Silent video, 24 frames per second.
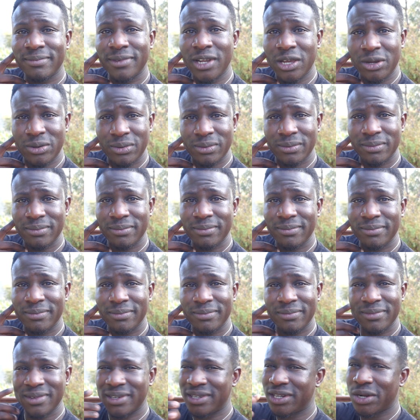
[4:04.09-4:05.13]
No?
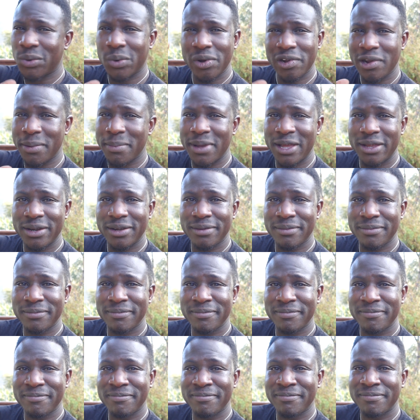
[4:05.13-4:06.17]
Don't worry about it.
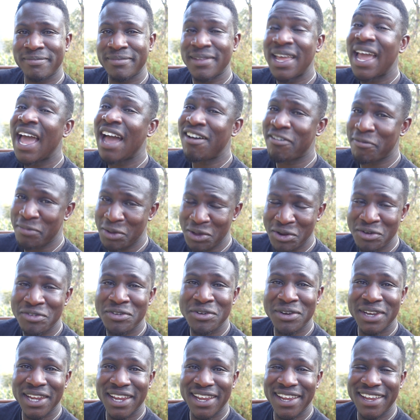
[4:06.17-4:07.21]
Have a
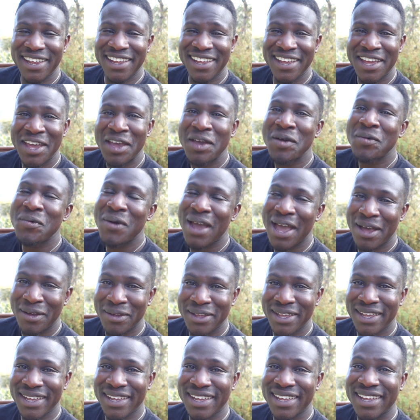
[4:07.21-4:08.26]
beautiful day. We're
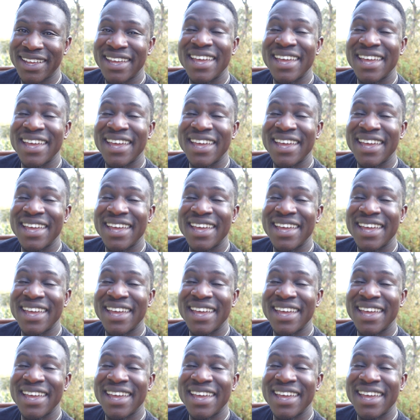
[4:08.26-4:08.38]
out here.